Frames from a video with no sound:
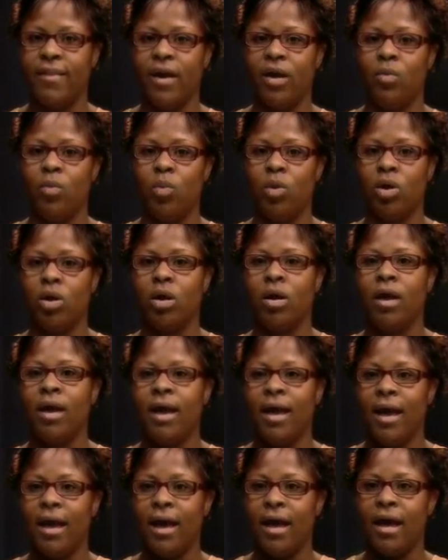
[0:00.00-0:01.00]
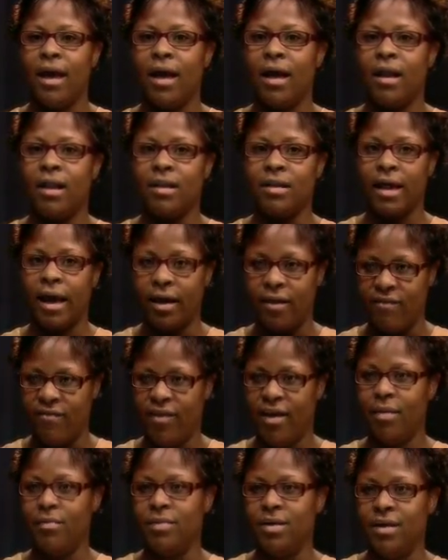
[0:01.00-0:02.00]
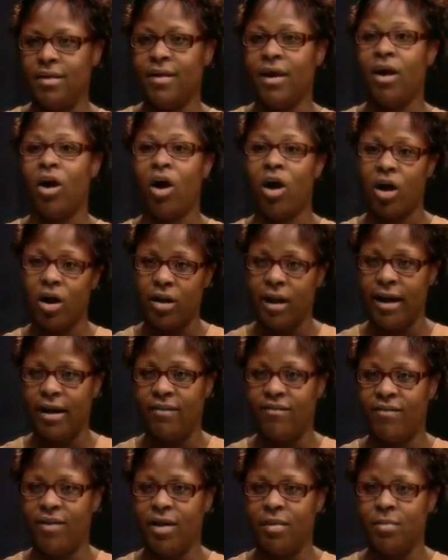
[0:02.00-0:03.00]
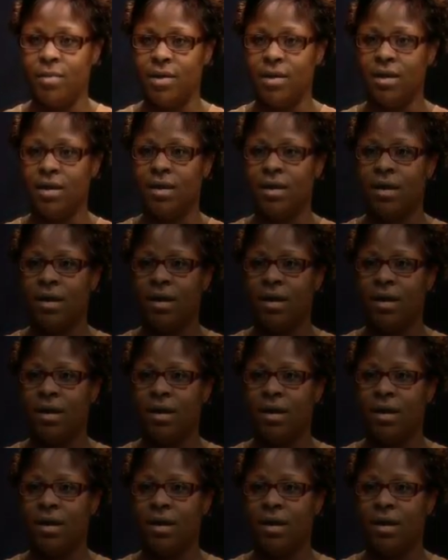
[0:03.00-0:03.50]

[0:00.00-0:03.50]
They were like a family. They are like a family.